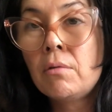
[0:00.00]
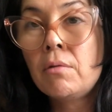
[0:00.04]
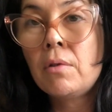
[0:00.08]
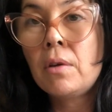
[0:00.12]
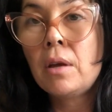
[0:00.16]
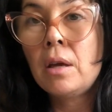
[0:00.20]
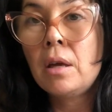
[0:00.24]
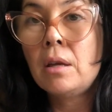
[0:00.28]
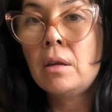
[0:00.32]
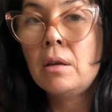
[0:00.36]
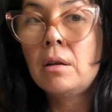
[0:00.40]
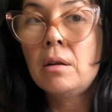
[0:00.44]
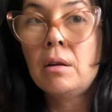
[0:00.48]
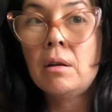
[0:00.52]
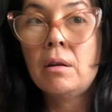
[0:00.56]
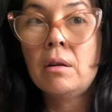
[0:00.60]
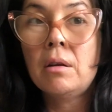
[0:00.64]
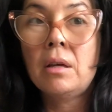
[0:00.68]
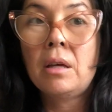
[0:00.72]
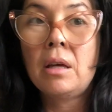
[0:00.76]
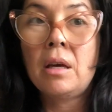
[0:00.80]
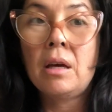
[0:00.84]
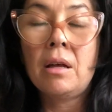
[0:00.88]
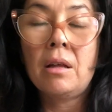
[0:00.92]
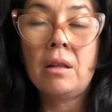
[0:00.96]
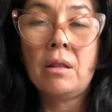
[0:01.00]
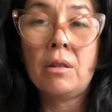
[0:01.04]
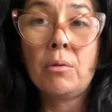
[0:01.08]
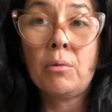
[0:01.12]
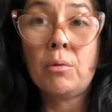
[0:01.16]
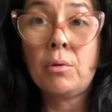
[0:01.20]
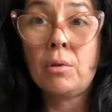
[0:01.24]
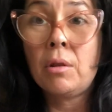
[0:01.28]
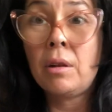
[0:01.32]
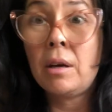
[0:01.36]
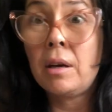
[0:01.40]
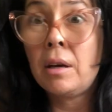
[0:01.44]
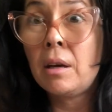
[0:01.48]
And yeah, there were
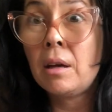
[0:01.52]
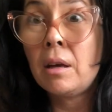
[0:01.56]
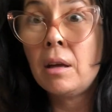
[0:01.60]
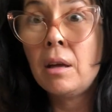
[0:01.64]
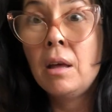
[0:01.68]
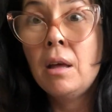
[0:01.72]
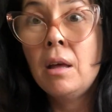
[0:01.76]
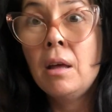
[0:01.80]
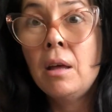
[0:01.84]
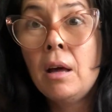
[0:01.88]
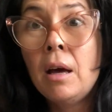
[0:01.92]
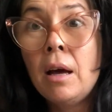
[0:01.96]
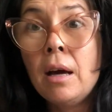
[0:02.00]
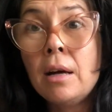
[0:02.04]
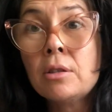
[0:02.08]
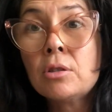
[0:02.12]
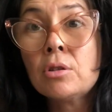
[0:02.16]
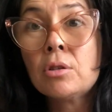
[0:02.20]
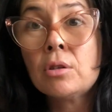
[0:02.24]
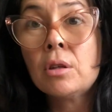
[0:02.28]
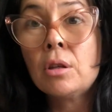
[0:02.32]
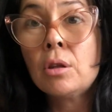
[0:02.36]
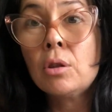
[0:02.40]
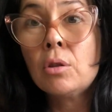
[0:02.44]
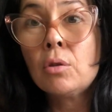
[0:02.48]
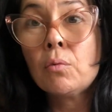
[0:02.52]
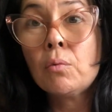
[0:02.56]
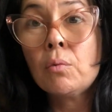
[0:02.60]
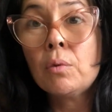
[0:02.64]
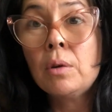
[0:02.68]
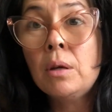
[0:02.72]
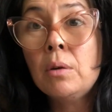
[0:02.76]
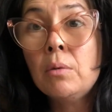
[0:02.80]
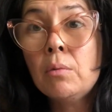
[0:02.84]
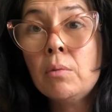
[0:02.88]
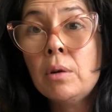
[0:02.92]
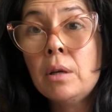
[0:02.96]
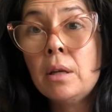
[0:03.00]
like actually
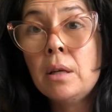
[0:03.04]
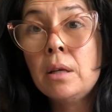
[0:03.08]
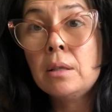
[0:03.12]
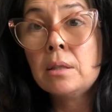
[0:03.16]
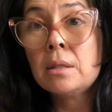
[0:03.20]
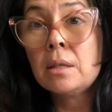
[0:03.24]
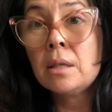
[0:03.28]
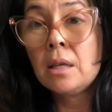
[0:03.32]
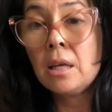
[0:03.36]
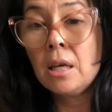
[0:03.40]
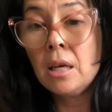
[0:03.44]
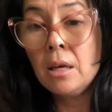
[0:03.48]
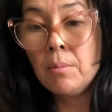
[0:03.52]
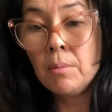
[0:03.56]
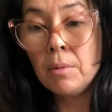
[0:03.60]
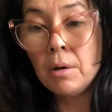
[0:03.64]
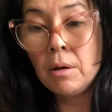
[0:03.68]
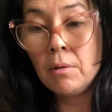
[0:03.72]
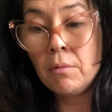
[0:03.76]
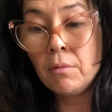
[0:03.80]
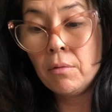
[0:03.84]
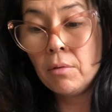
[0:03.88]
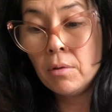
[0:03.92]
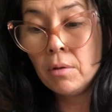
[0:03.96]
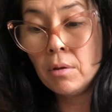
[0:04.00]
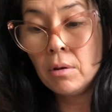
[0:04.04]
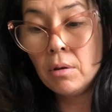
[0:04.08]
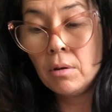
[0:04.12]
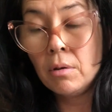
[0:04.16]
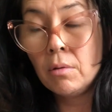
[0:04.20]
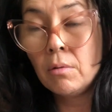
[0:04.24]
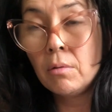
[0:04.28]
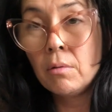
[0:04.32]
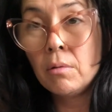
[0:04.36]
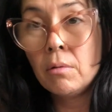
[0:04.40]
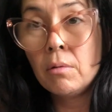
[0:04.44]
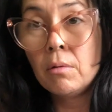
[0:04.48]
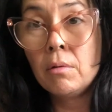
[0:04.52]
3 readings that came out for the
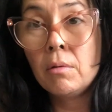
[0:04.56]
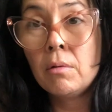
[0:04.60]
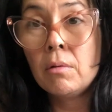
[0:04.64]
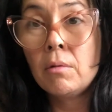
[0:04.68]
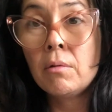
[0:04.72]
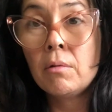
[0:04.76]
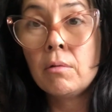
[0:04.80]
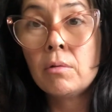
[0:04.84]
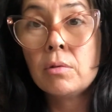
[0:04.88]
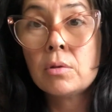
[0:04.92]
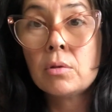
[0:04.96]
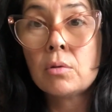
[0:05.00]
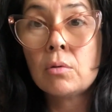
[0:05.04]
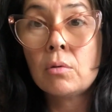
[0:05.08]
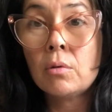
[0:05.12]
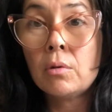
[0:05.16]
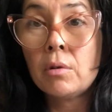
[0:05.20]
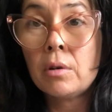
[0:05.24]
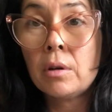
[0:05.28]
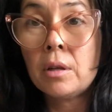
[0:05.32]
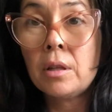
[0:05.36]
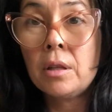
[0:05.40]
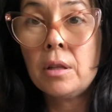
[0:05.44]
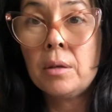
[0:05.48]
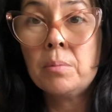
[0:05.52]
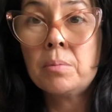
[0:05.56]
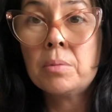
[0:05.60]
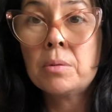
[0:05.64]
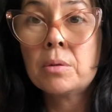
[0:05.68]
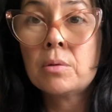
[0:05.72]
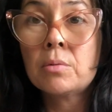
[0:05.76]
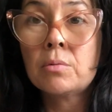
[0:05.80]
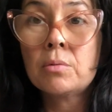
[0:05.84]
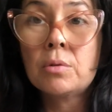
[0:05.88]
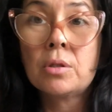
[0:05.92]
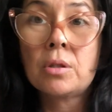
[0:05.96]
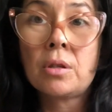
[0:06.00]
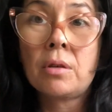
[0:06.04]
solar eclipse,
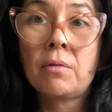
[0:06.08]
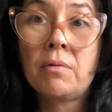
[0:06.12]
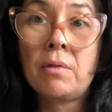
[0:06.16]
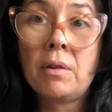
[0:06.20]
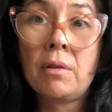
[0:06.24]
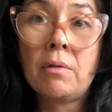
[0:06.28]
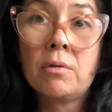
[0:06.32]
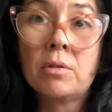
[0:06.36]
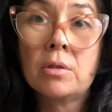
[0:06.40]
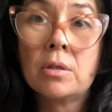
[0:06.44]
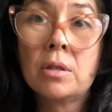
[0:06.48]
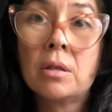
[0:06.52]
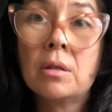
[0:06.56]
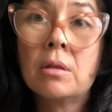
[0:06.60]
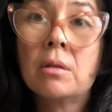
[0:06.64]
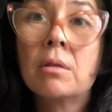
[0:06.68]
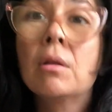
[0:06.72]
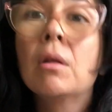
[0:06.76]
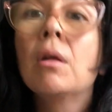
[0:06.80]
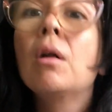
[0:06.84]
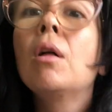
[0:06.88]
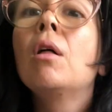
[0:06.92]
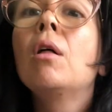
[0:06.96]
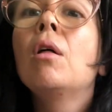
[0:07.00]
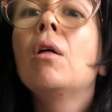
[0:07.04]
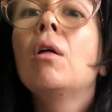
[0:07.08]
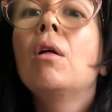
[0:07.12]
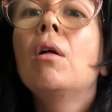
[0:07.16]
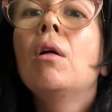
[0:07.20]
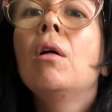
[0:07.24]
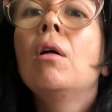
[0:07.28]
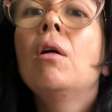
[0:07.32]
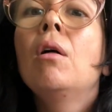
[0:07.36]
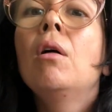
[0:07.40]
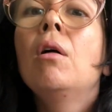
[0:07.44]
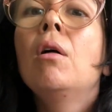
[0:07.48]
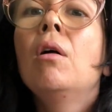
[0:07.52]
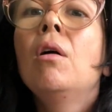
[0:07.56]
which I've never done
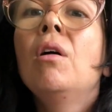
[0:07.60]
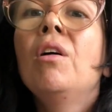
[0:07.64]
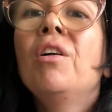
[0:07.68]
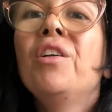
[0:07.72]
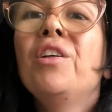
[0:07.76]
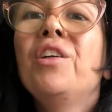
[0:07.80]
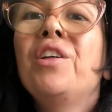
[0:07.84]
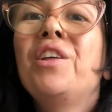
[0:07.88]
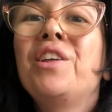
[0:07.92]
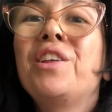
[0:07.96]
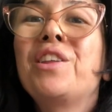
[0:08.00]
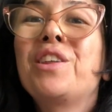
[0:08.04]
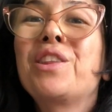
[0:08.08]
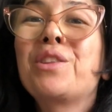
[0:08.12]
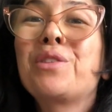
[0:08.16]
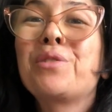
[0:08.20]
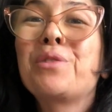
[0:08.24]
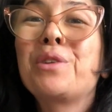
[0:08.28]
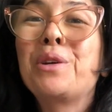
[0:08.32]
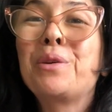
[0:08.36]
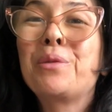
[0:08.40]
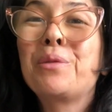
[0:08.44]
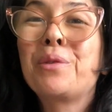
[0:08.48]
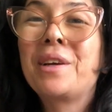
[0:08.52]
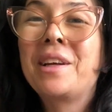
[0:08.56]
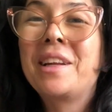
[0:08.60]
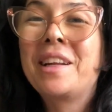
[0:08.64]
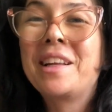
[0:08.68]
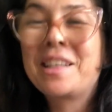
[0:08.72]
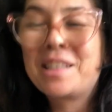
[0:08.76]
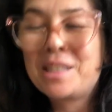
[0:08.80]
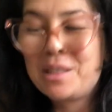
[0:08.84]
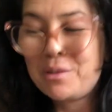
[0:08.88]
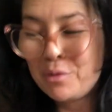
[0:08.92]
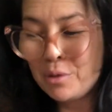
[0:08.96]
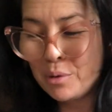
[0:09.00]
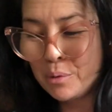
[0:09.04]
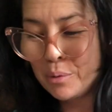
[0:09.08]
3
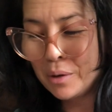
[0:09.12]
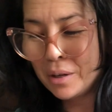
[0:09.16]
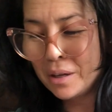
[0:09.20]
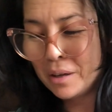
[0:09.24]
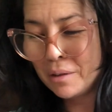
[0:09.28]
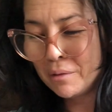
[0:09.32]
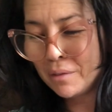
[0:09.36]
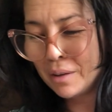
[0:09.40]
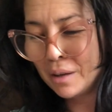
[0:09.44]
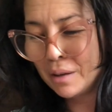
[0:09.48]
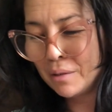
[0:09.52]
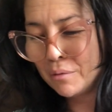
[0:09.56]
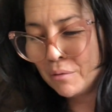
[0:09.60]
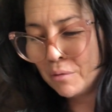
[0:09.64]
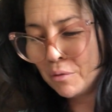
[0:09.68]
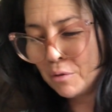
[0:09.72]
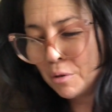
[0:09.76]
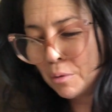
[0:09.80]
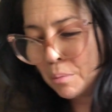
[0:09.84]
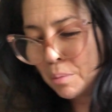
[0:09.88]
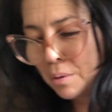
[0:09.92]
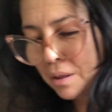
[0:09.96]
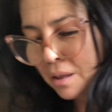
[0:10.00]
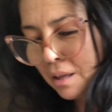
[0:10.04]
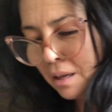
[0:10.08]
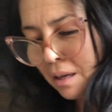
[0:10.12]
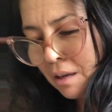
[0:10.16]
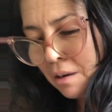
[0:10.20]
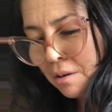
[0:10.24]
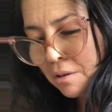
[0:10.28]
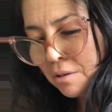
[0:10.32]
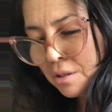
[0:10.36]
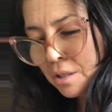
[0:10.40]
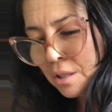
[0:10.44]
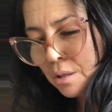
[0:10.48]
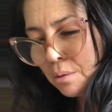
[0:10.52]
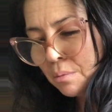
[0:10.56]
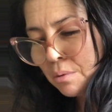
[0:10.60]
readings for one event before, but the
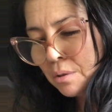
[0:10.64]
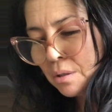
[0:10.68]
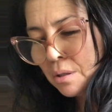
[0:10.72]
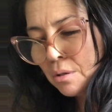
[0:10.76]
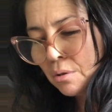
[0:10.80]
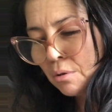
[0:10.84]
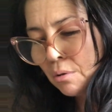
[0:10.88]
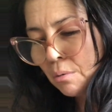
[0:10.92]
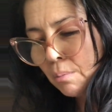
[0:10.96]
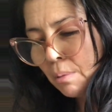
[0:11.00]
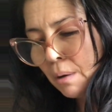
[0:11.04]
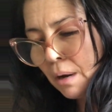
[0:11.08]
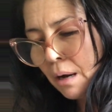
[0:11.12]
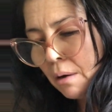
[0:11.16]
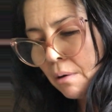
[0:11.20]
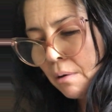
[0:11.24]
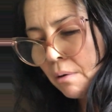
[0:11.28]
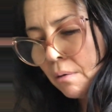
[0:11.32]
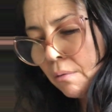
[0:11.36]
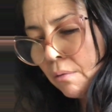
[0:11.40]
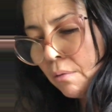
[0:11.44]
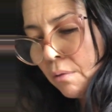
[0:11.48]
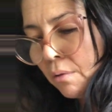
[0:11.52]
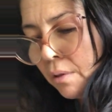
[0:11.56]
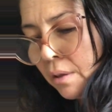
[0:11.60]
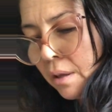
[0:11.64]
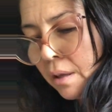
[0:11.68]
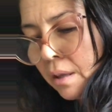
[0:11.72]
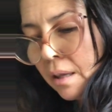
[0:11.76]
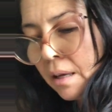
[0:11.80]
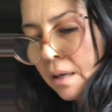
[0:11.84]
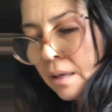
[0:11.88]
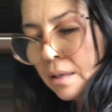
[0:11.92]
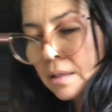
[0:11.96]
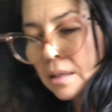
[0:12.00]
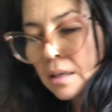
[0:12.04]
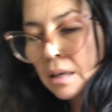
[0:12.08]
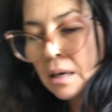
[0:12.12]
energy was so powerful that
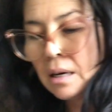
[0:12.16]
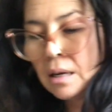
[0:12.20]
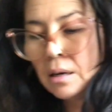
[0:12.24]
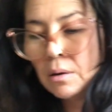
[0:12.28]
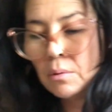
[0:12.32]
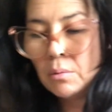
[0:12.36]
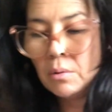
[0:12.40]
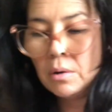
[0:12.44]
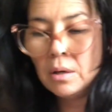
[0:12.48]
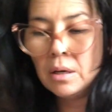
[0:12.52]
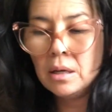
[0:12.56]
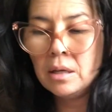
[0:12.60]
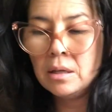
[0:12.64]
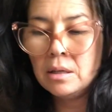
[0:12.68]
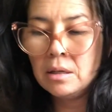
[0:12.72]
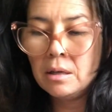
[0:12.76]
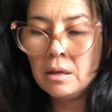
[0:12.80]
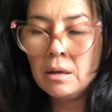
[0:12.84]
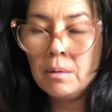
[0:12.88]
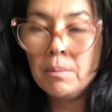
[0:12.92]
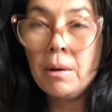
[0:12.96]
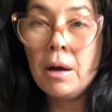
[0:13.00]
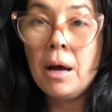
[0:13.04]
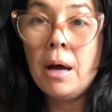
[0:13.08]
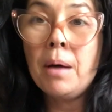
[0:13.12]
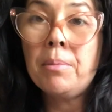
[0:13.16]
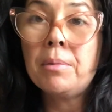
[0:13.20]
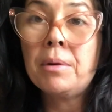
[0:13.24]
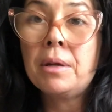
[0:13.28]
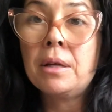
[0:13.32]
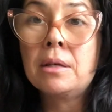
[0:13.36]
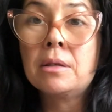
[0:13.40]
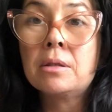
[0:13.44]
that's kind of what ended up happening.